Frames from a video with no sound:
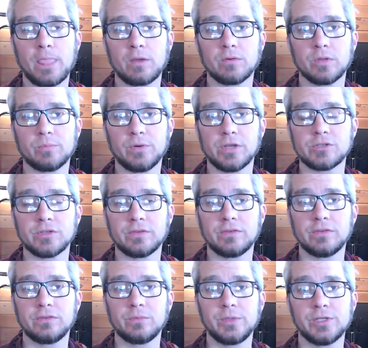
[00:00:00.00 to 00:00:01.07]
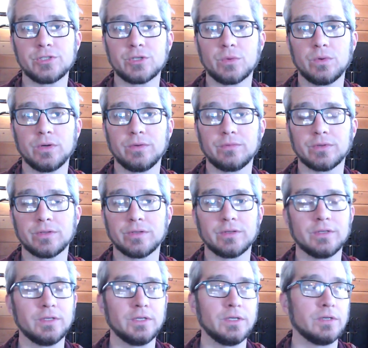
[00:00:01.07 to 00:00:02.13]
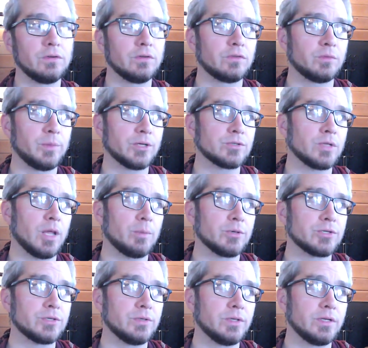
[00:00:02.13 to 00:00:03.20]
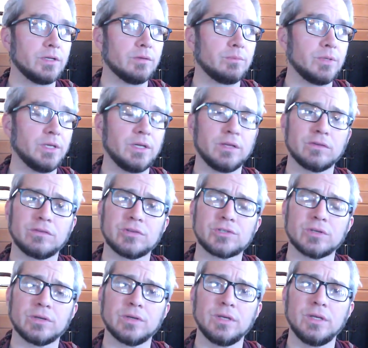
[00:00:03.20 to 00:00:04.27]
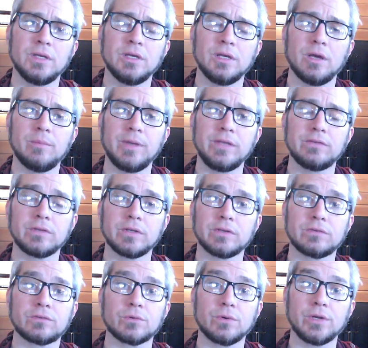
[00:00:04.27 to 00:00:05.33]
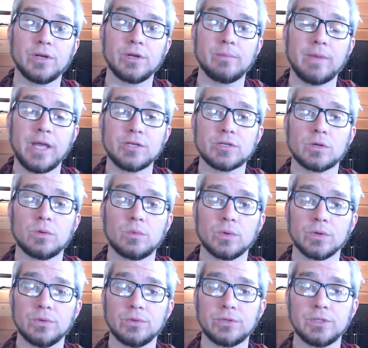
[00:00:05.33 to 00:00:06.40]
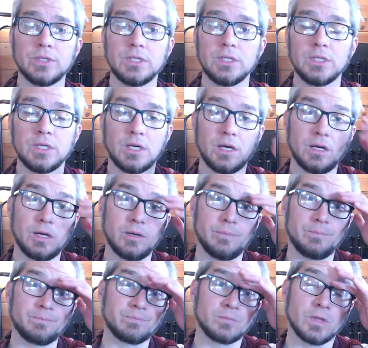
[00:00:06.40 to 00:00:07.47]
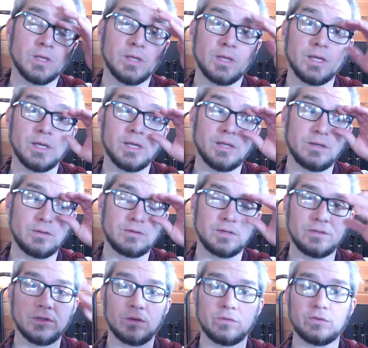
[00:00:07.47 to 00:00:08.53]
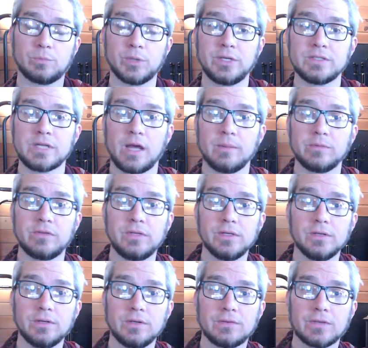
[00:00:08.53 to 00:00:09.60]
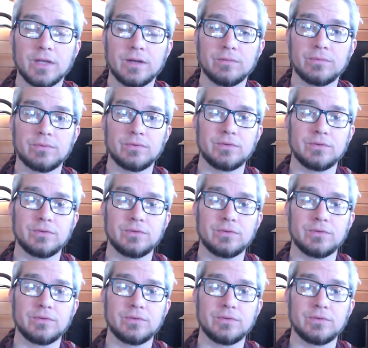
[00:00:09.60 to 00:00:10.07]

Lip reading: for the preciousness we enjoy, for the just special opportunity of being in such a amazing, extraordinary, magical world. And, springtime's here. It's kind of